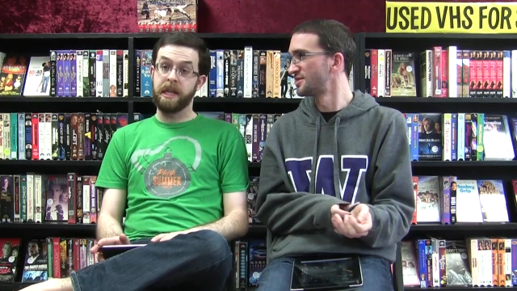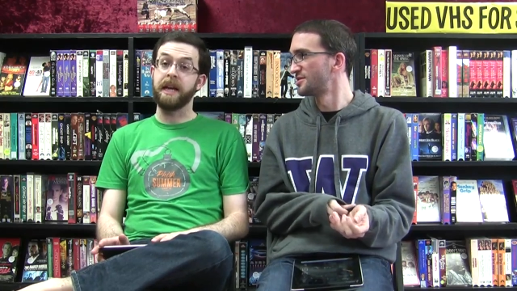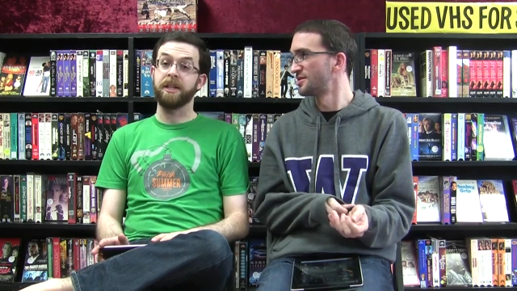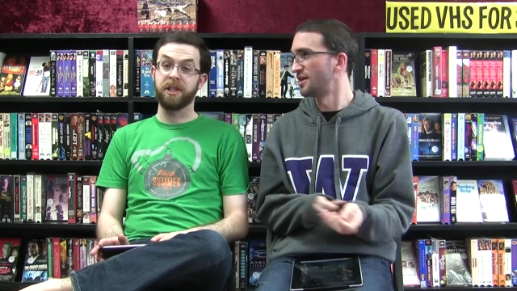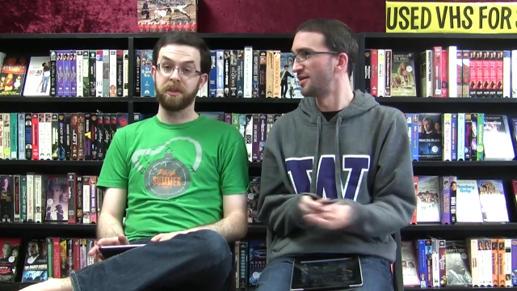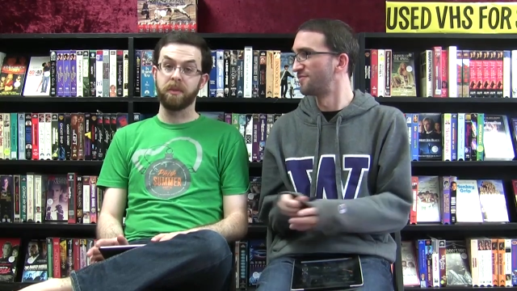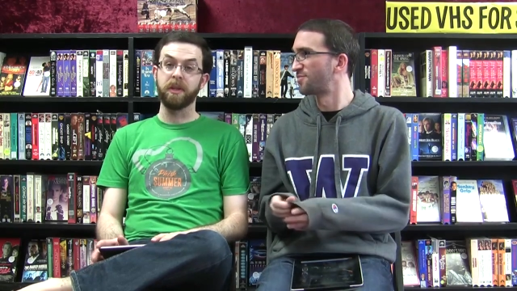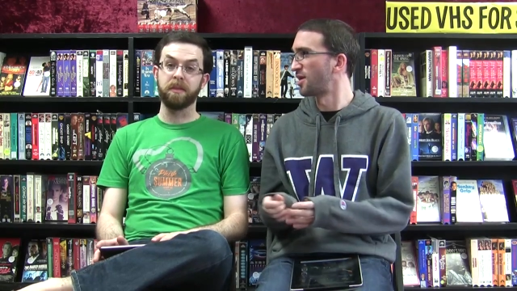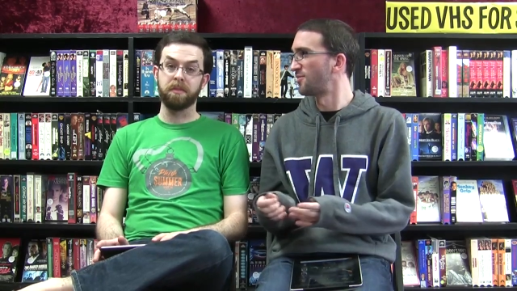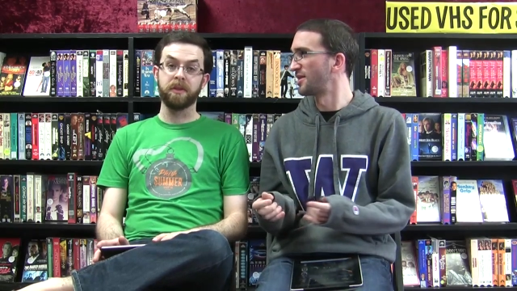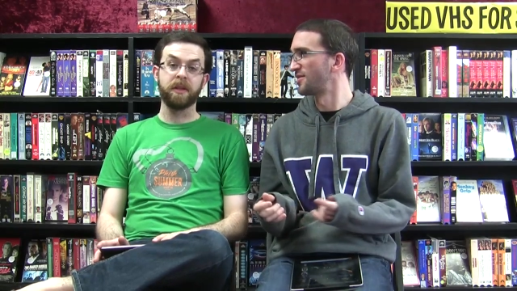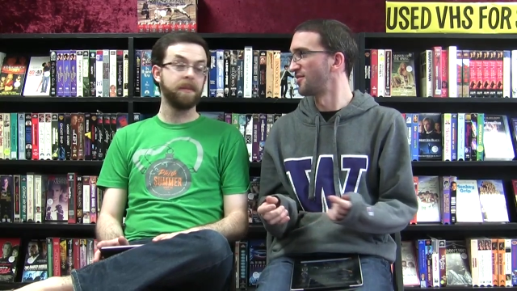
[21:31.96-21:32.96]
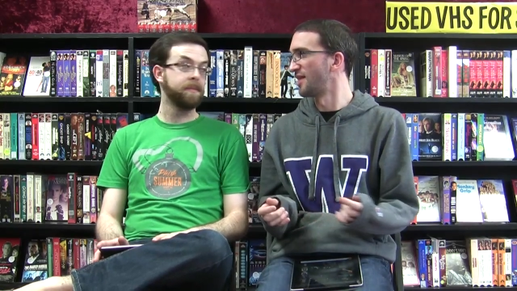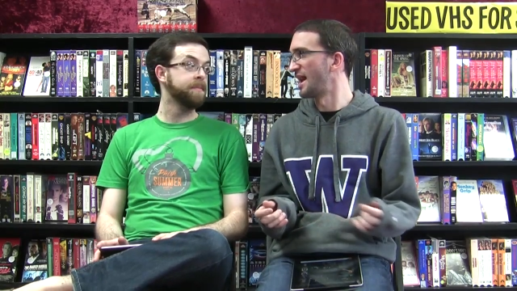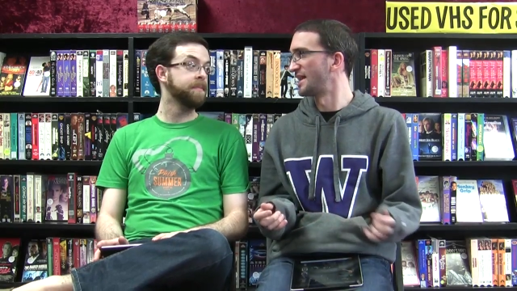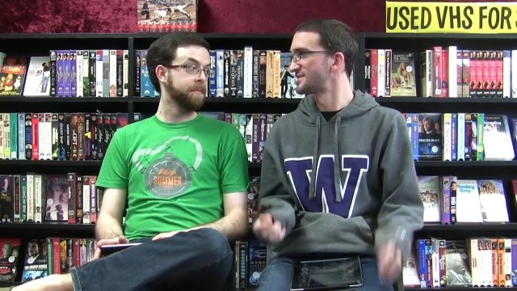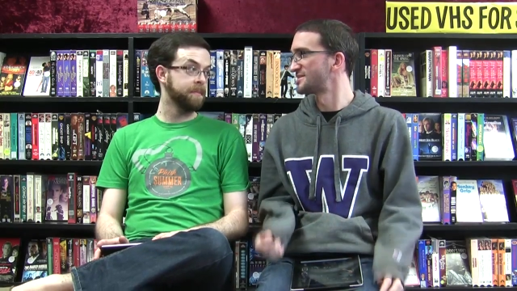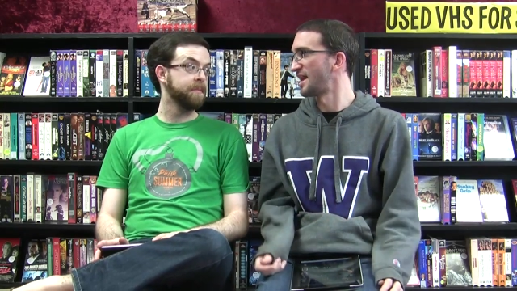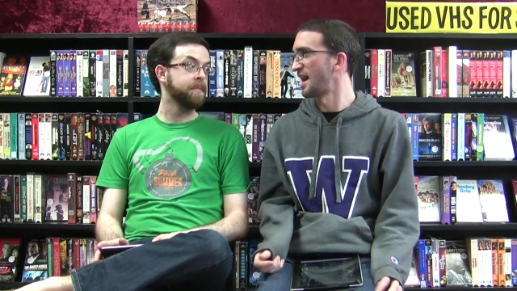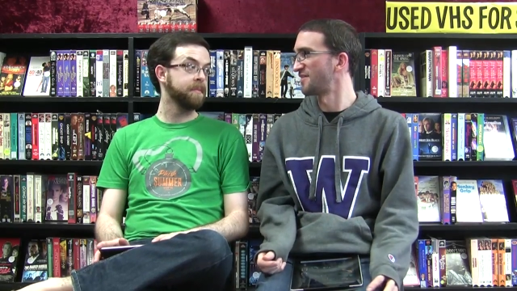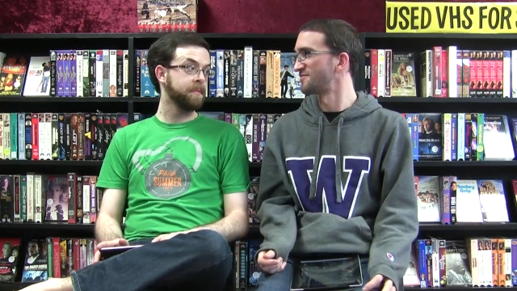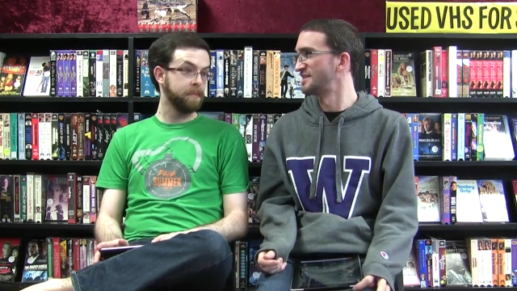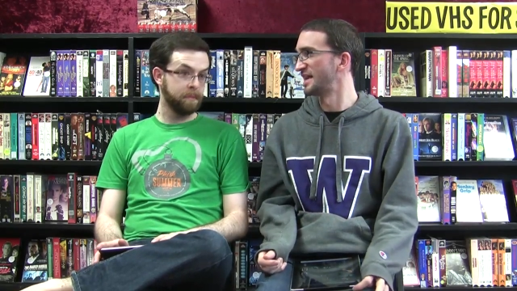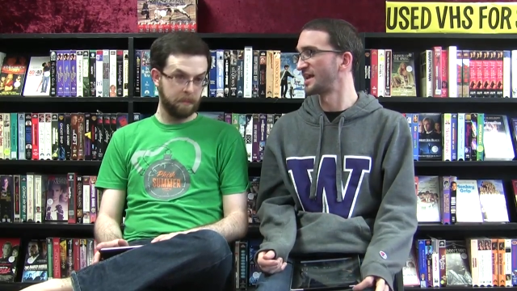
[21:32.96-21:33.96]
Speaker 1: Yeah, she's of really probably the last
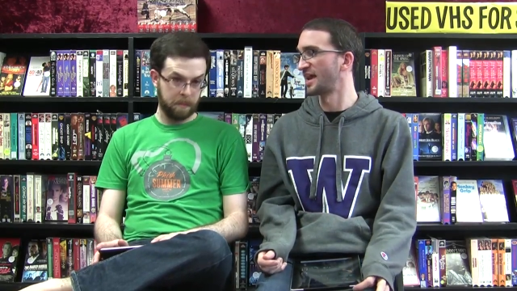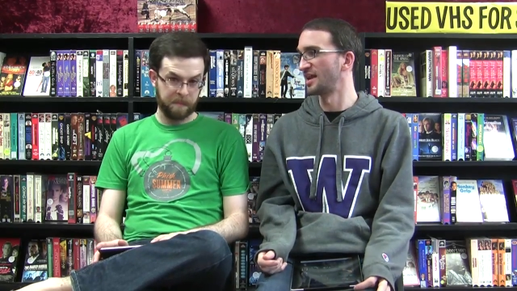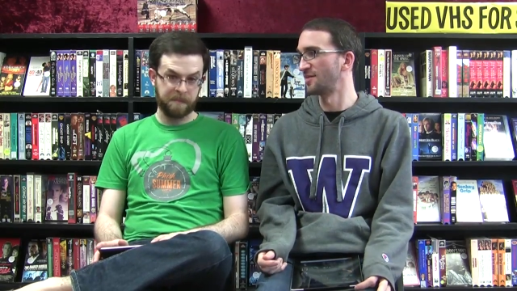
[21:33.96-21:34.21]
half decade.